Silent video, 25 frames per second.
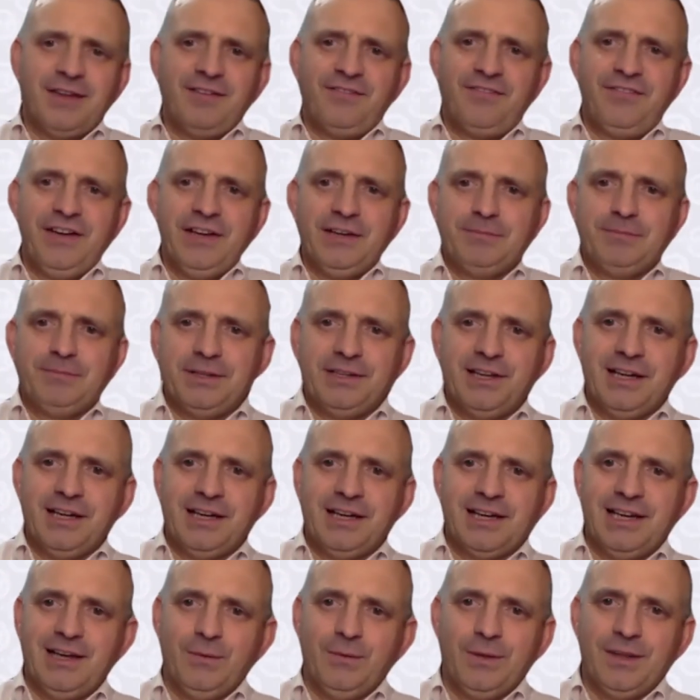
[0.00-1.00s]
fits
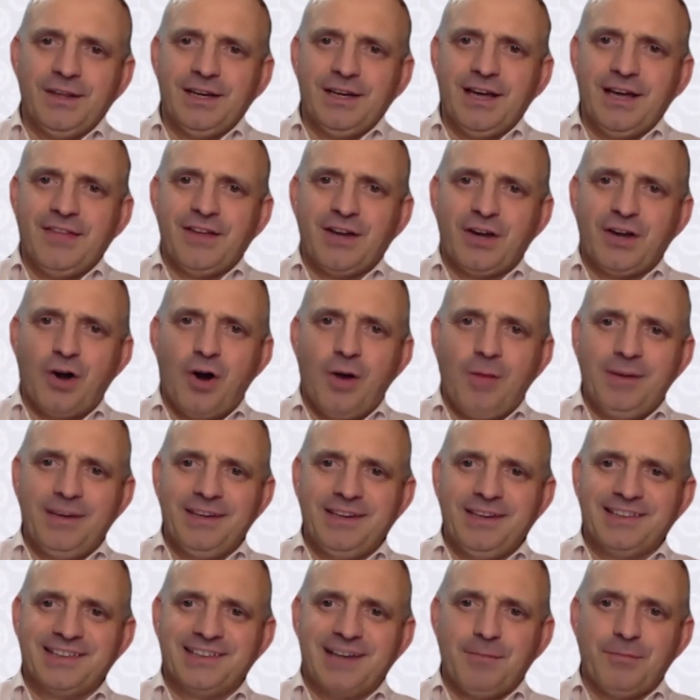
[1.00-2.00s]
particularly with another comment
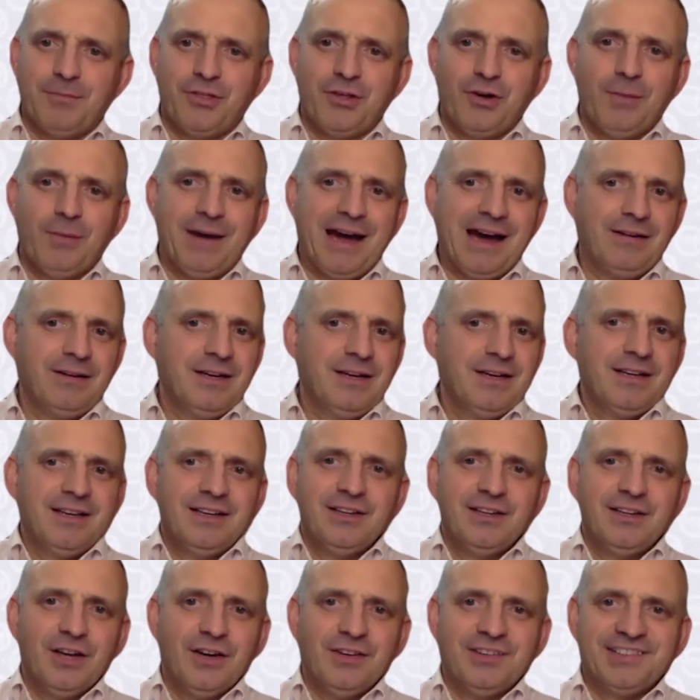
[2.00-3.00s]
that's come through about,
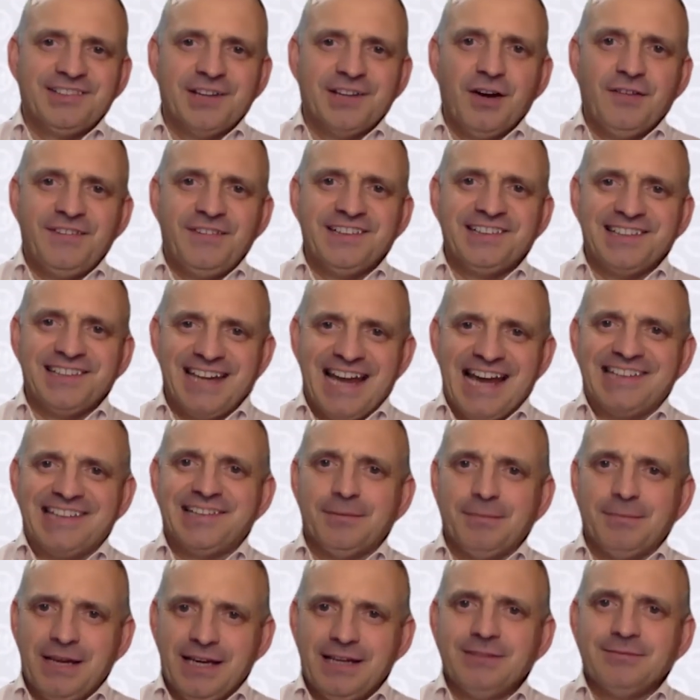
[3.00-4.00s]
surface anatomy